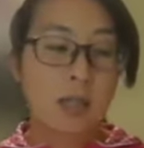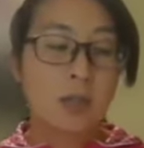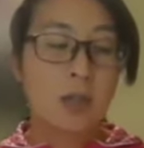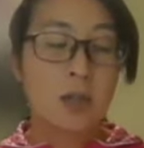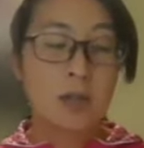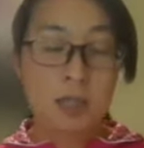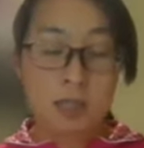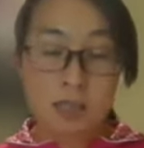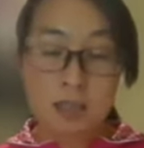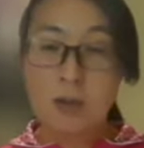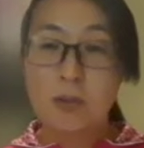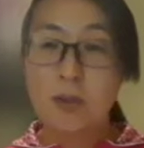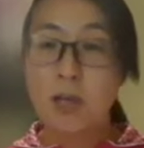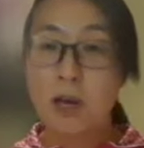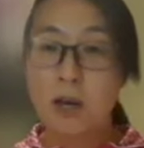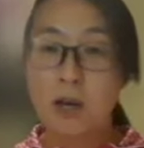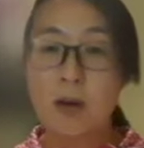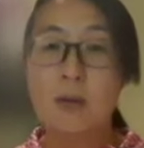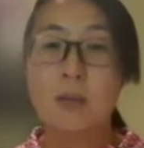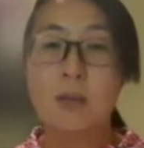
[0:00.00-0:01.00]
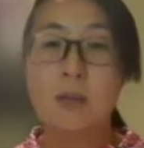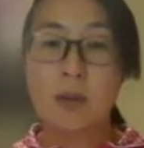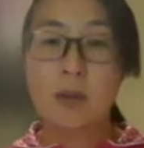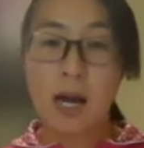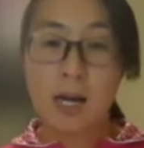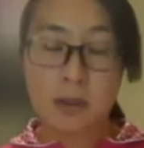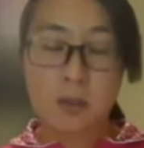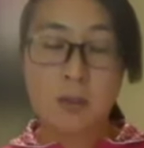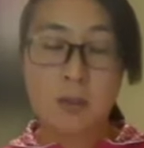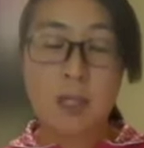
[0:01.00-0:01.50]
doing a self care
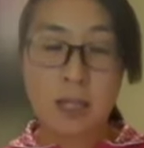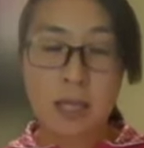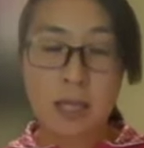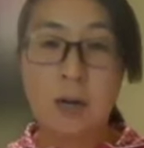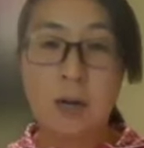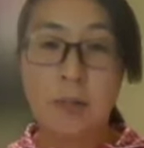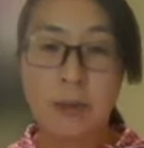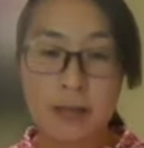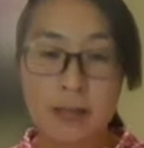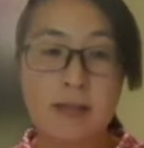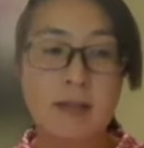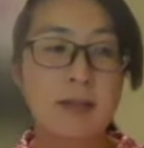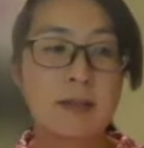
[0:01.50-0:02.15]
has been helping.